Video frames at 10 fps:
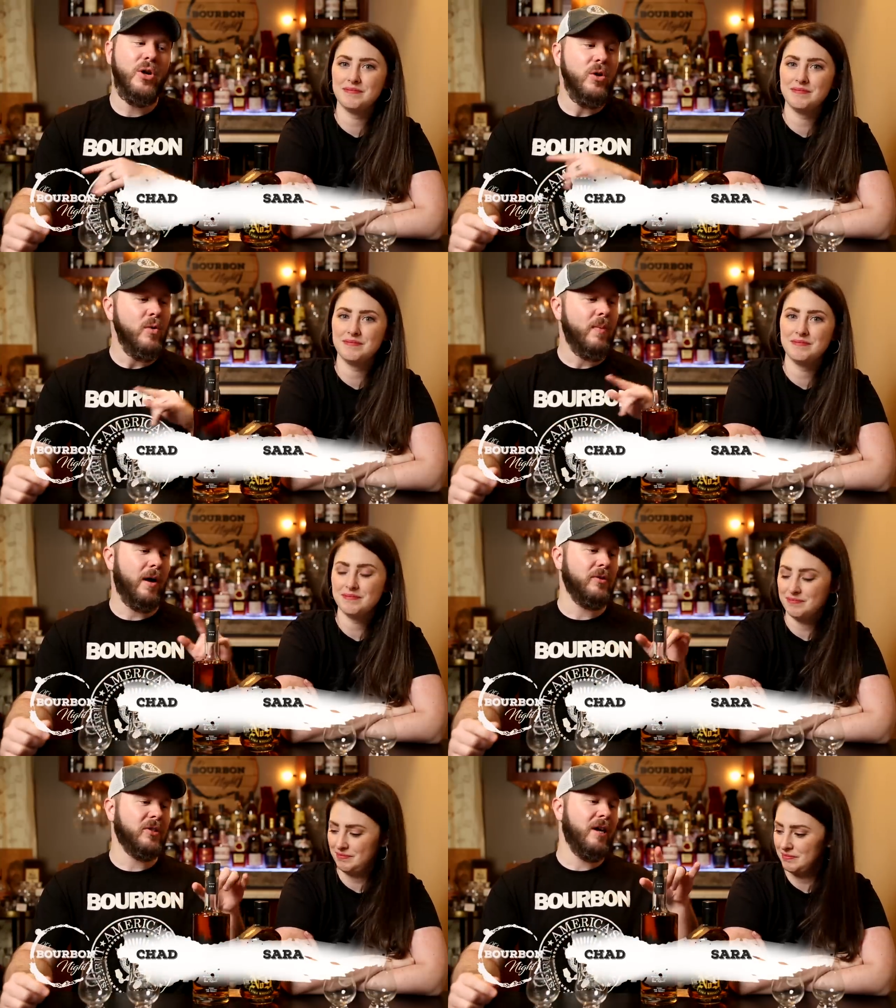Speaker 1: two
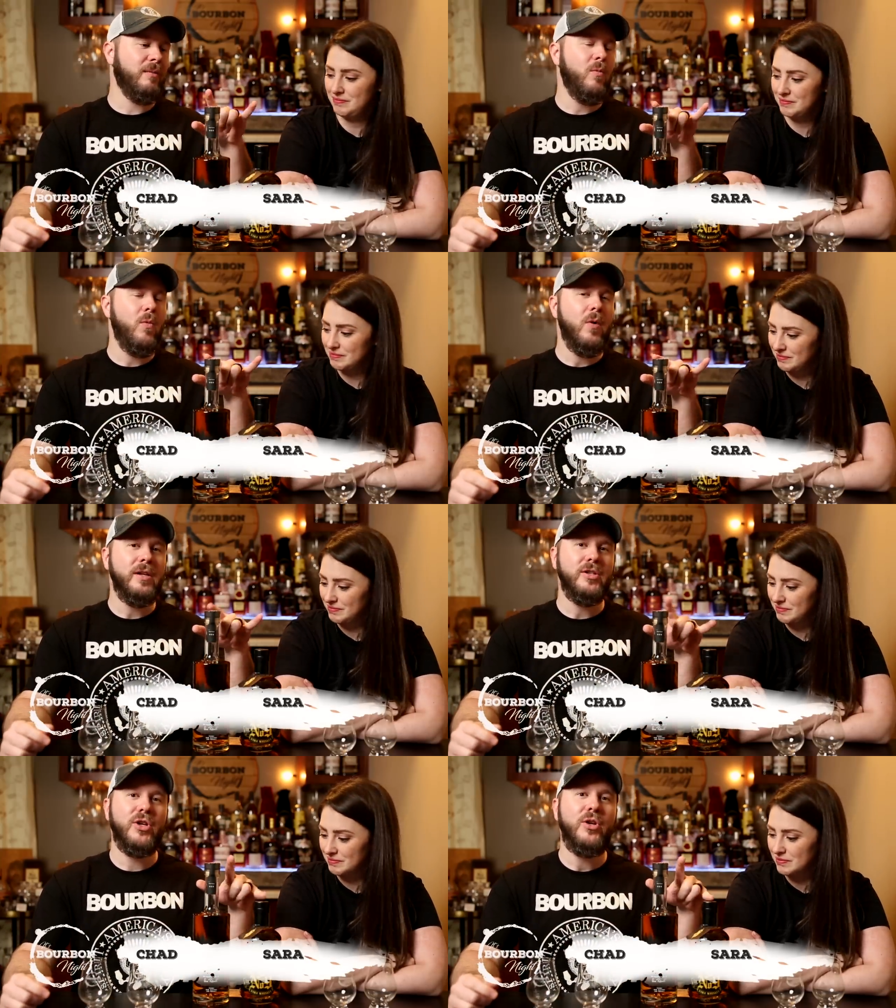bottles. Count them.
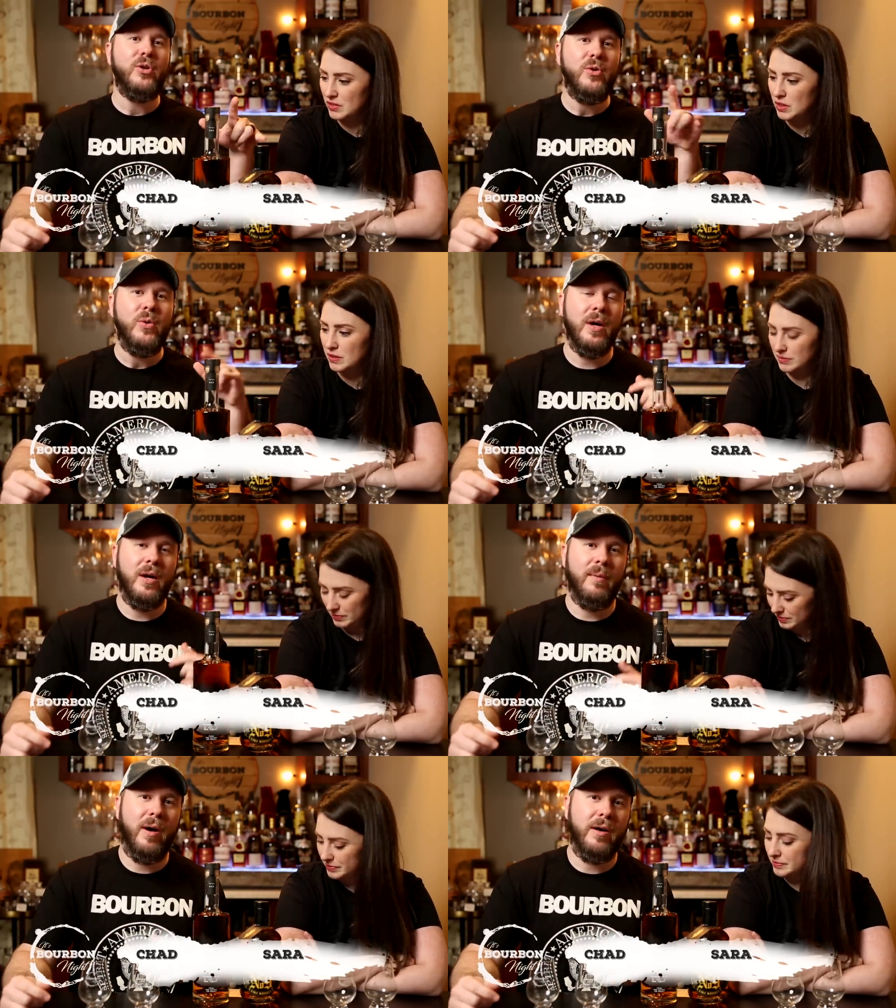One, two
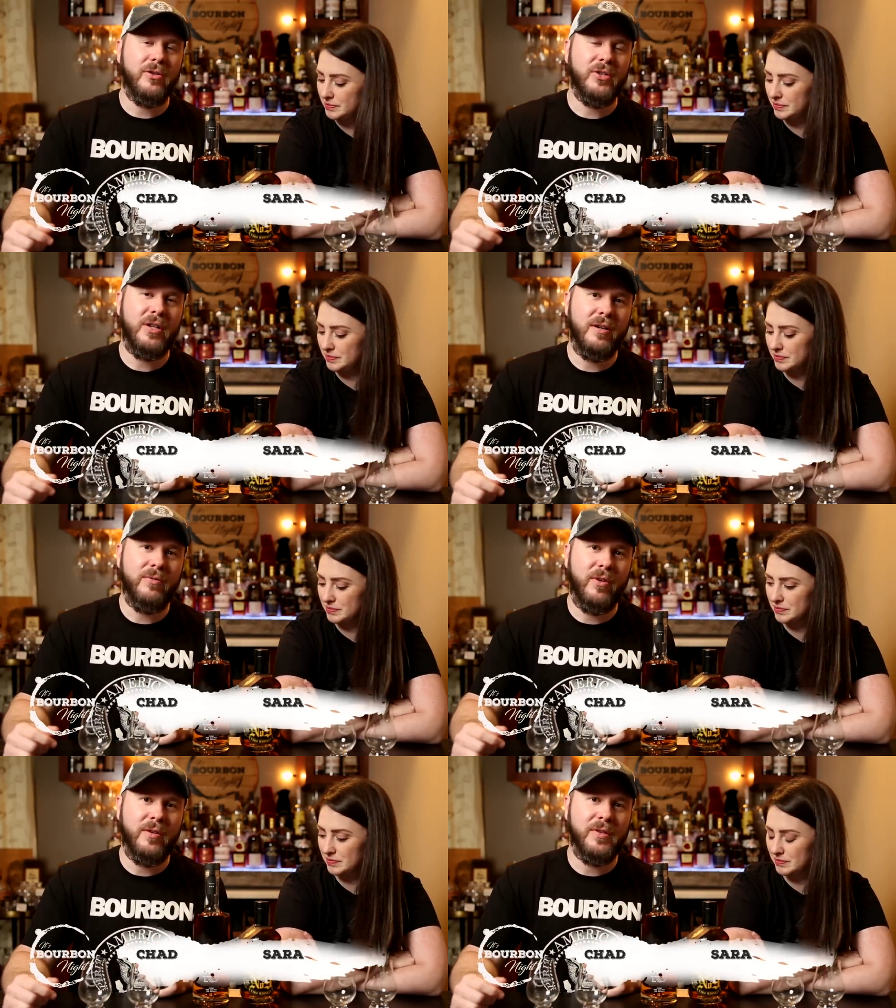bottles here in
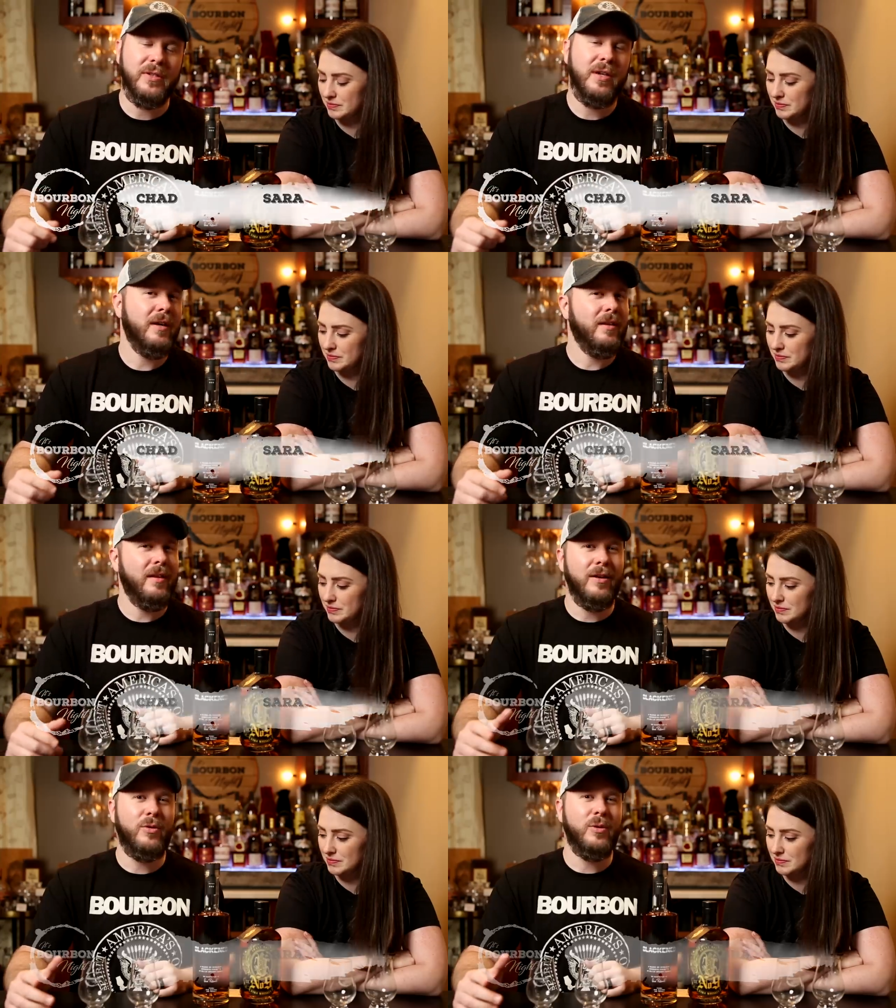front of us.
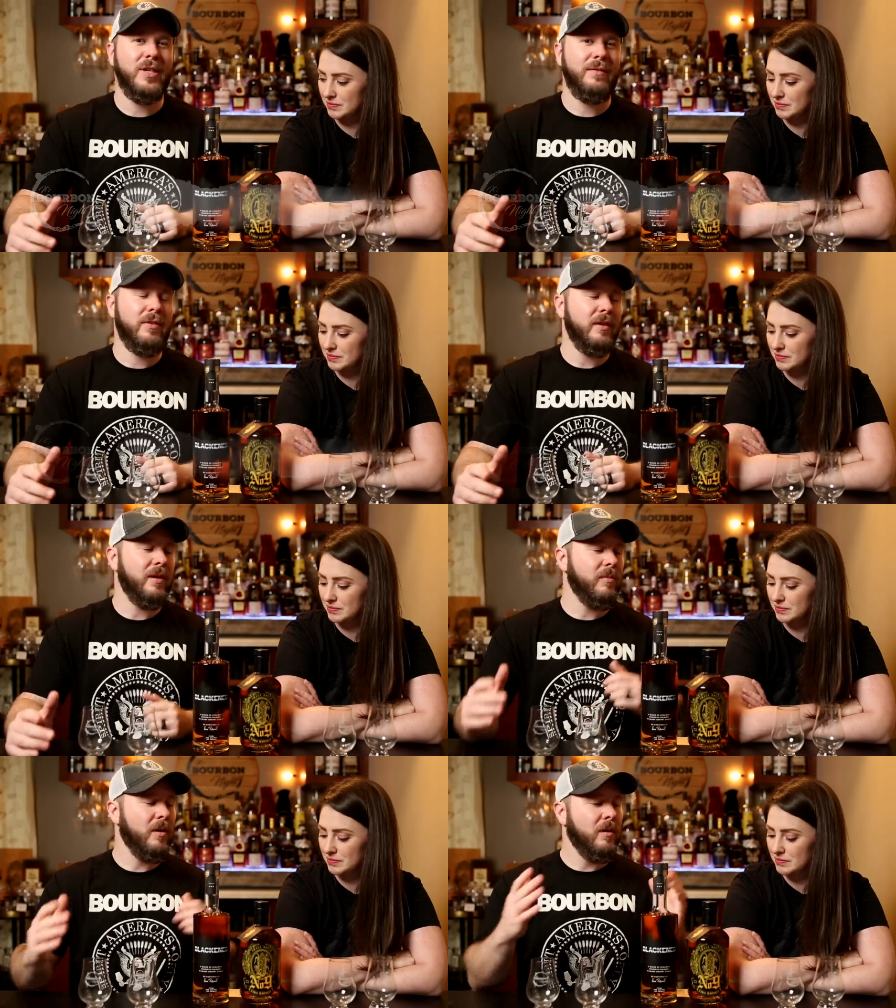They, of course, have a
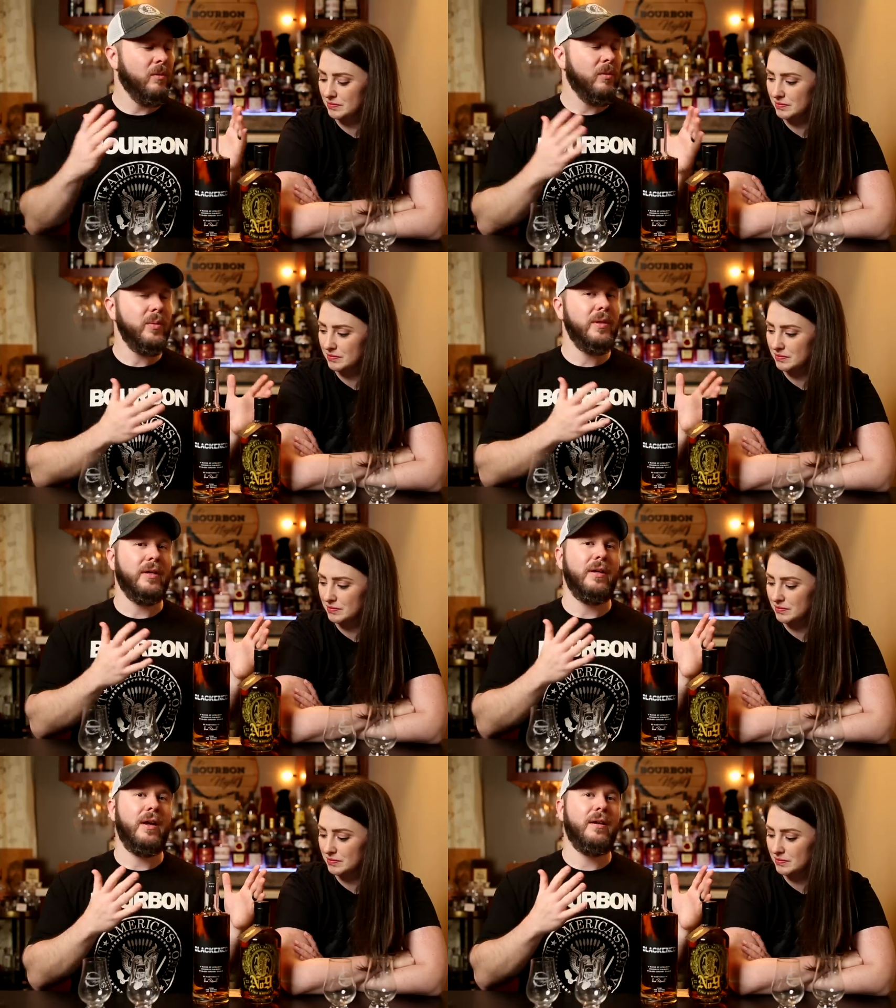theme. What are we
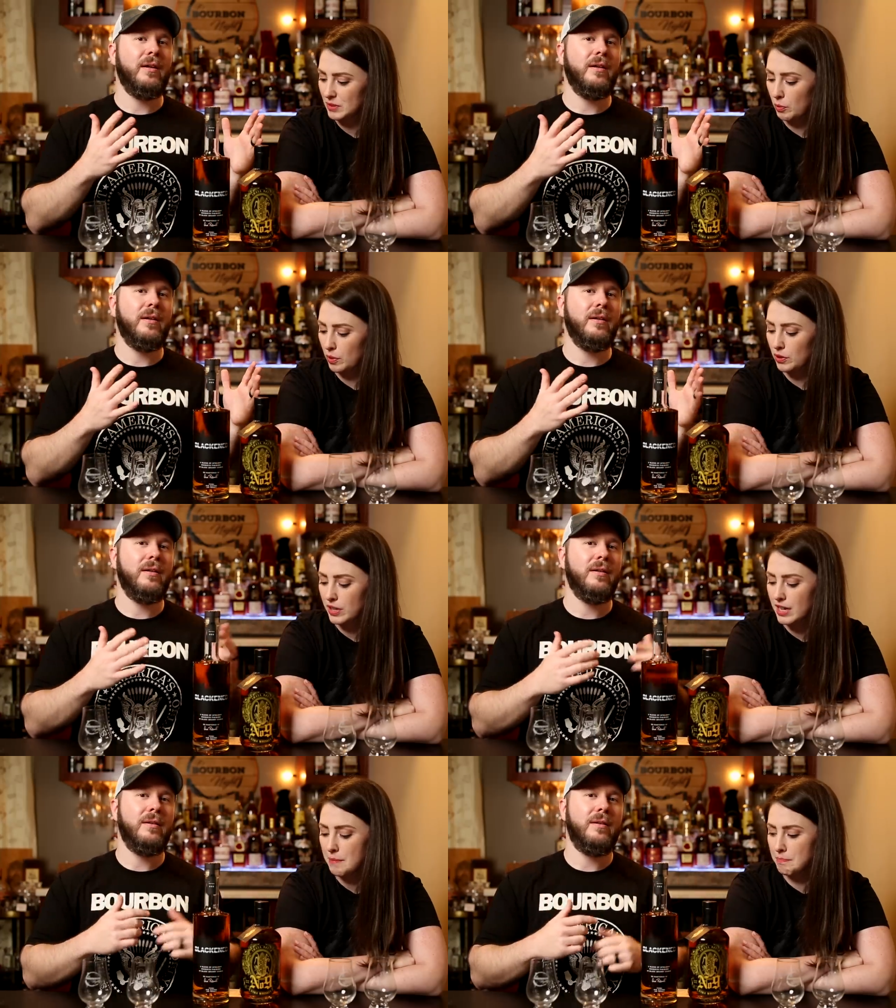looking at?
Speaker 2: We're
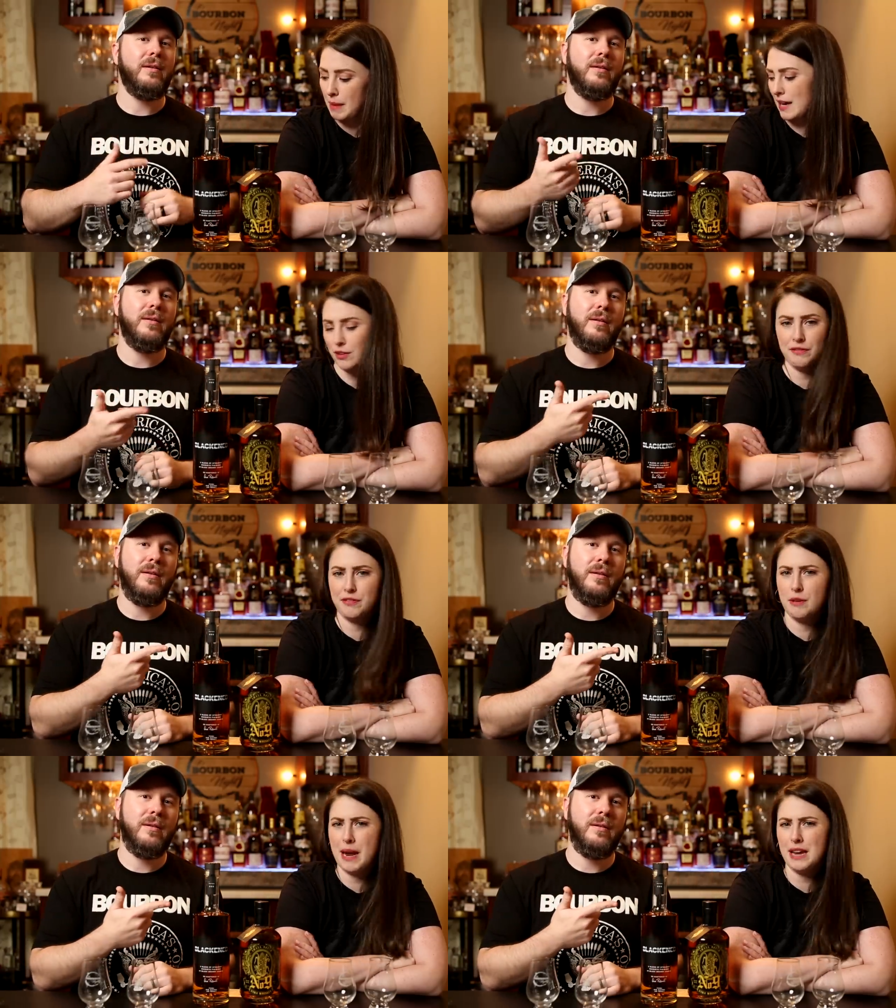looking at Battle of
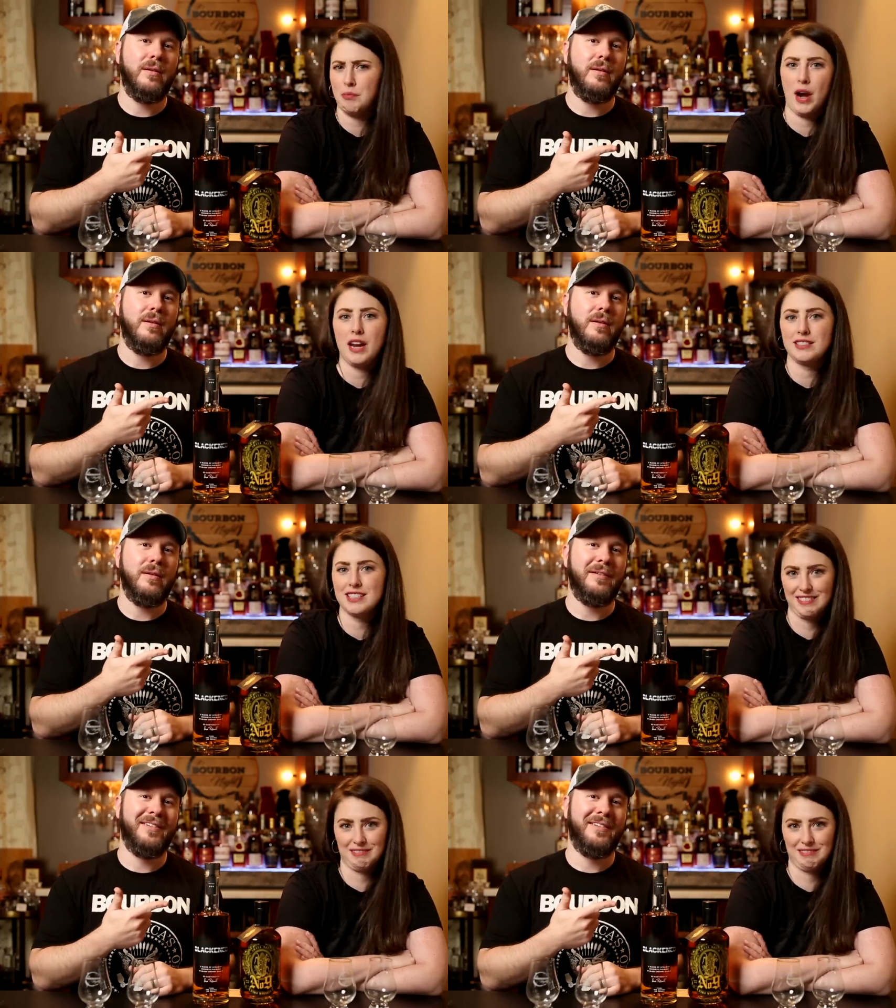the Band Brands.